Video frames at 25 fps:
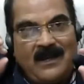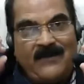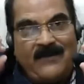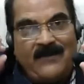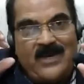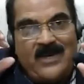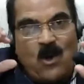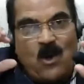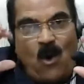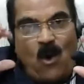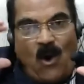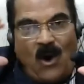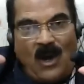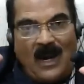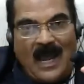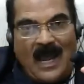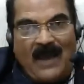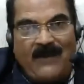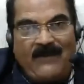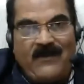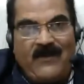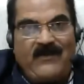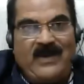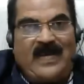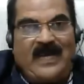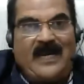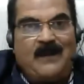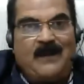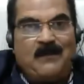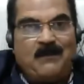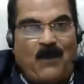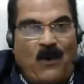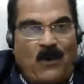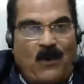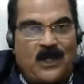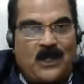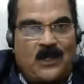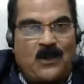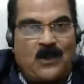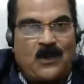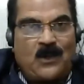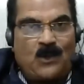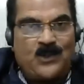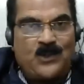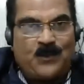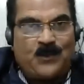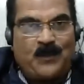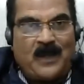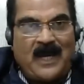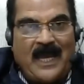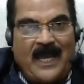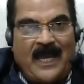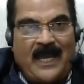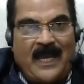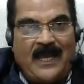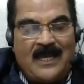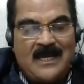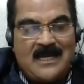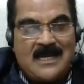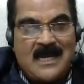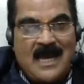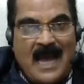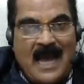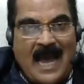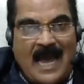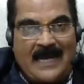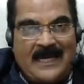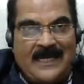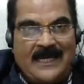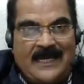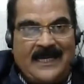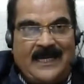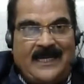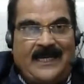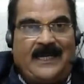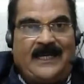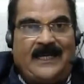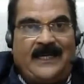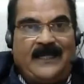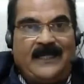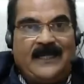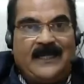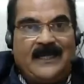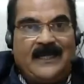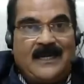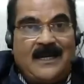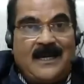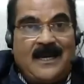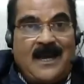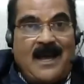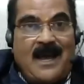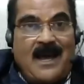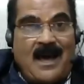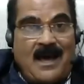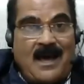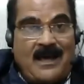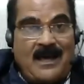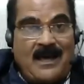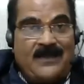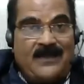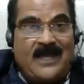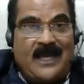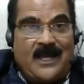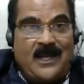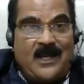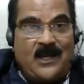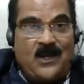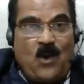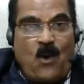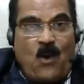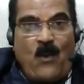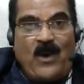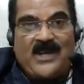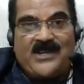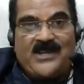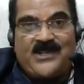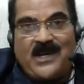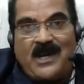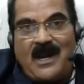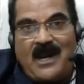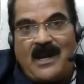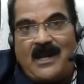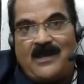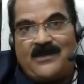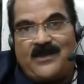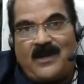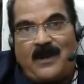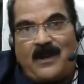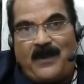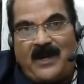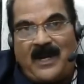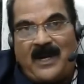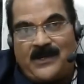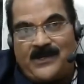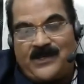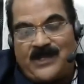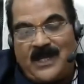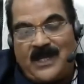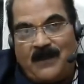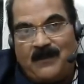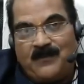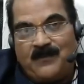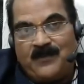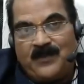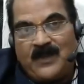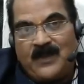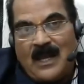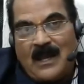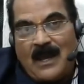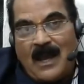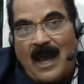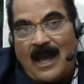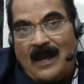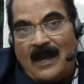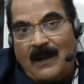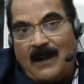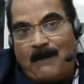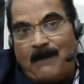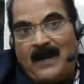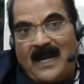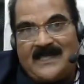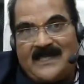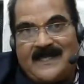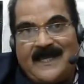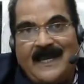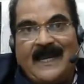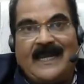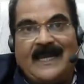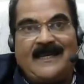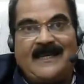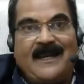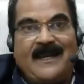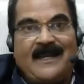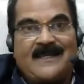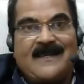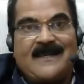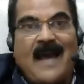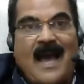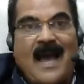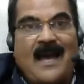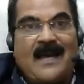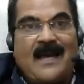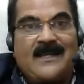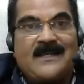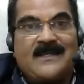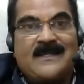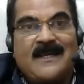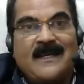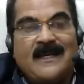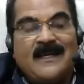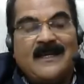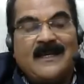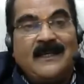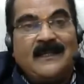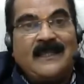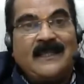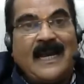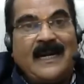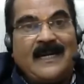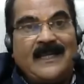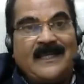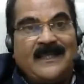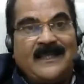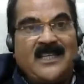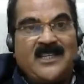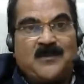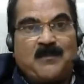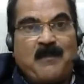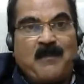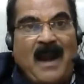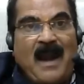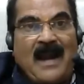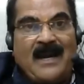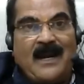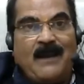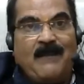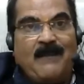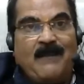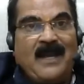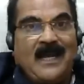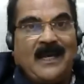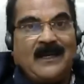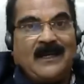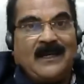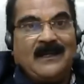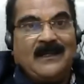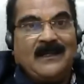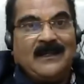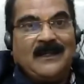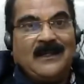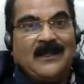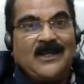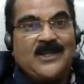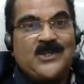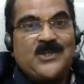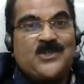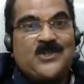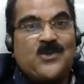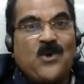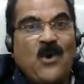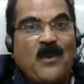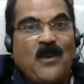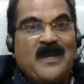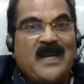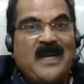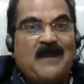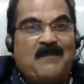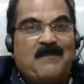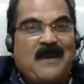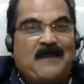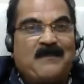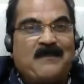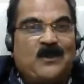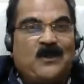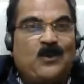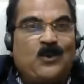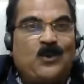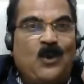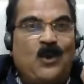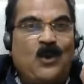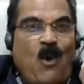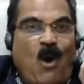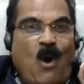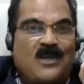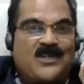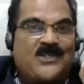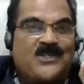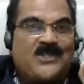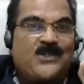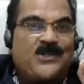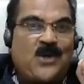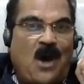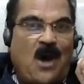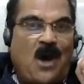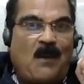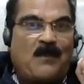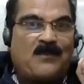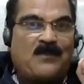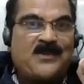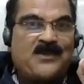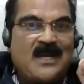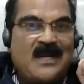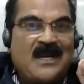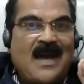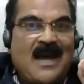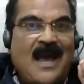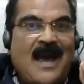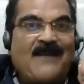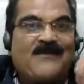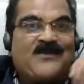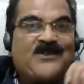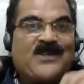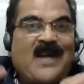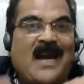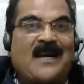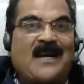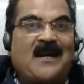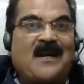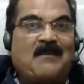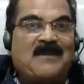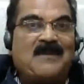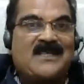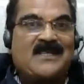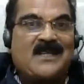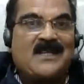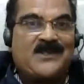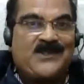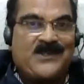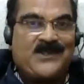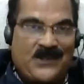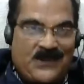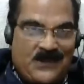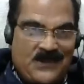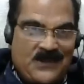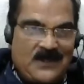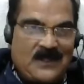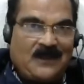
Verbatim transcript: we all have a very important role to play. And here, the innovation and entrepreneurship and a blessing in disguise that in this pandemic, so many people who lost jobs have started businesses,